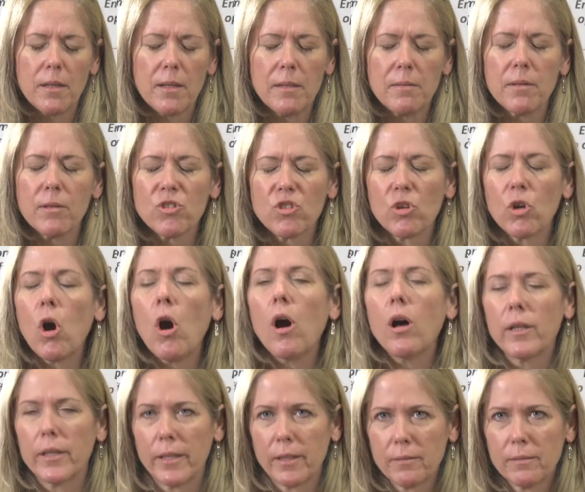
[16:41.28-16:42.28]
there's a
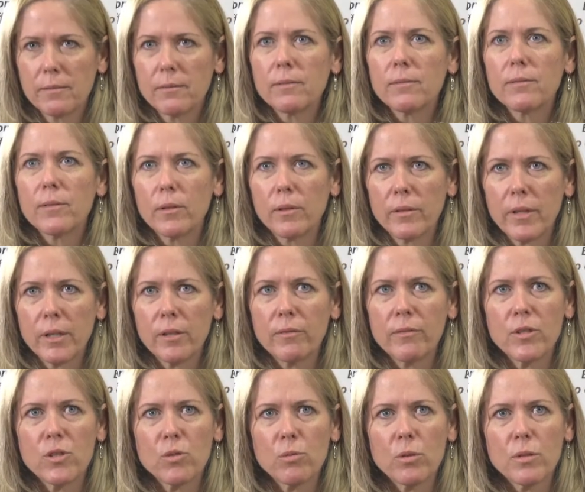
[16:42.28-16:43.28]
calling for
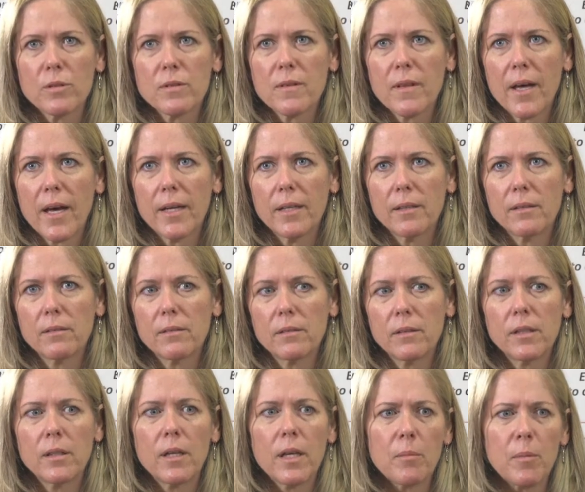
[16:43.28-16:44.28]
individuals that,
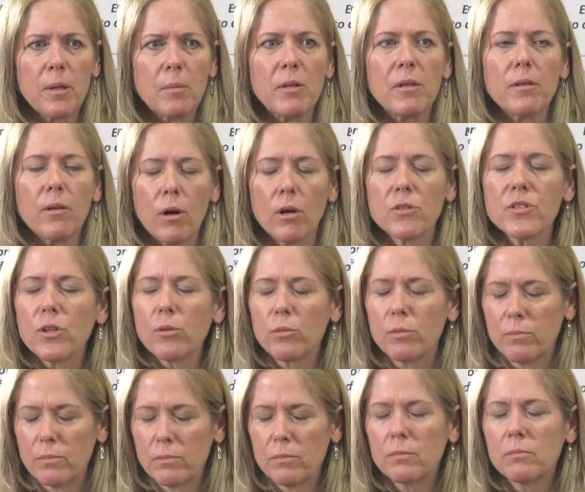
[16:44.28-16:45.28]
also
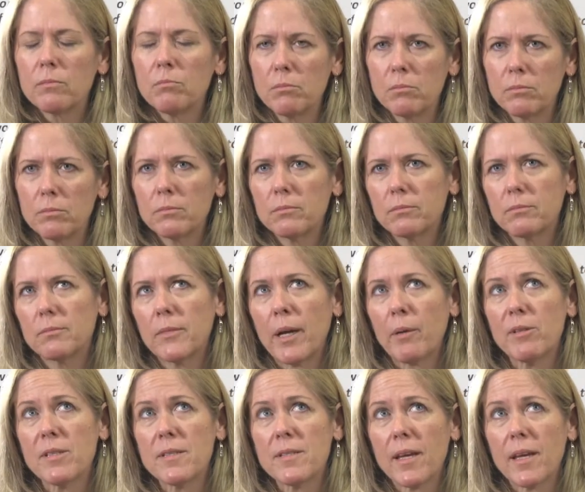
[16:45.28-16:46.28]
I
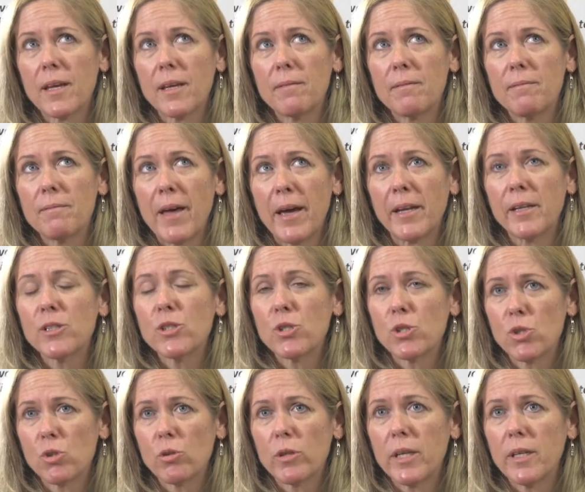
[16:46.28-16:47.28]
would say that
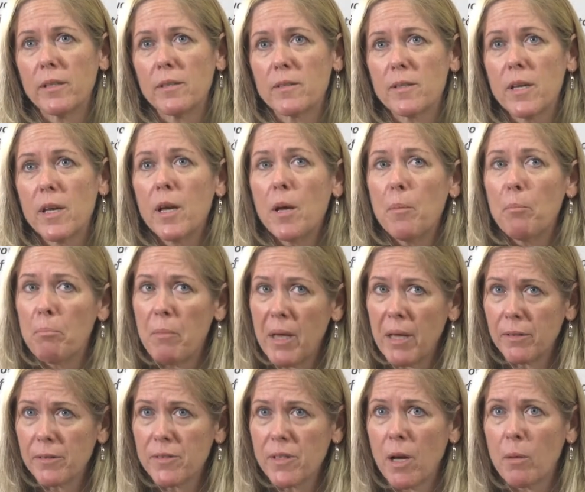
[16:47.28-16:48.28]
industry is
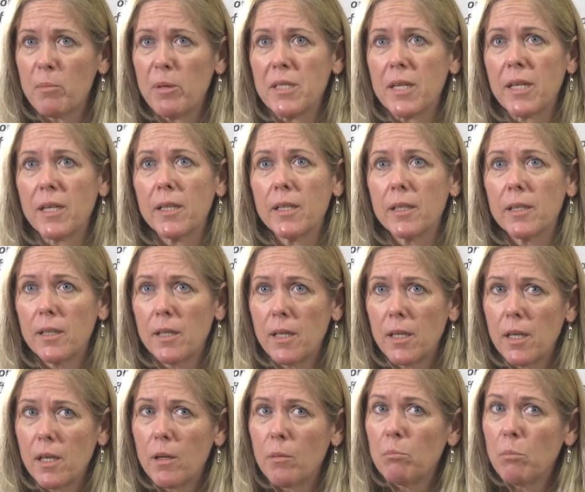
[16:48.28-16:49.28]
male-dominated,
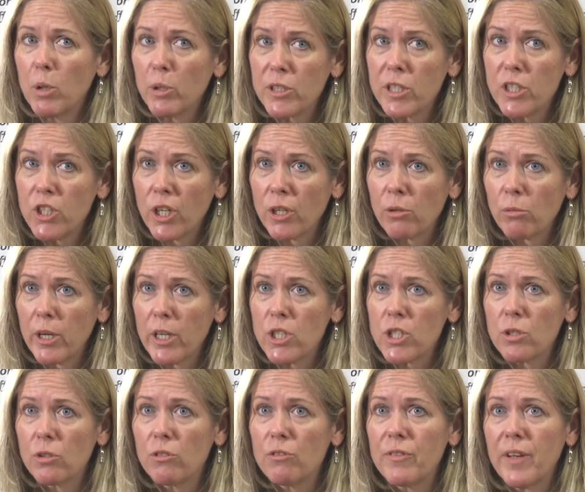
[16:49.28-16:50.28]

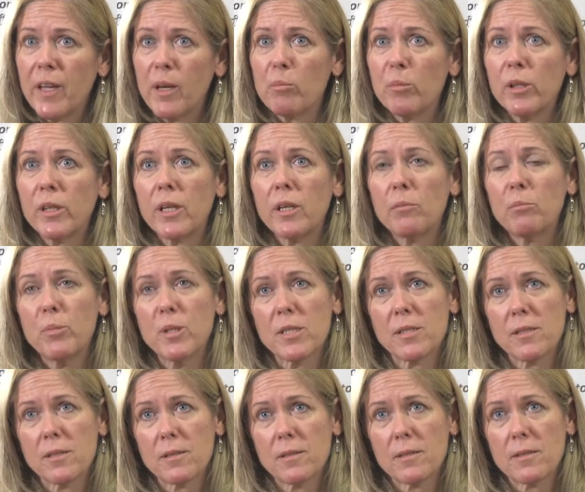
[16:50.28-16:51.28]
multi-generational family
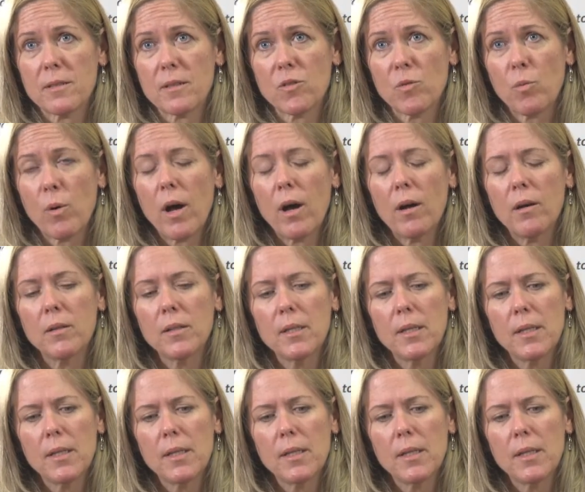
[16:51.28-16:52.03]
businesses as well.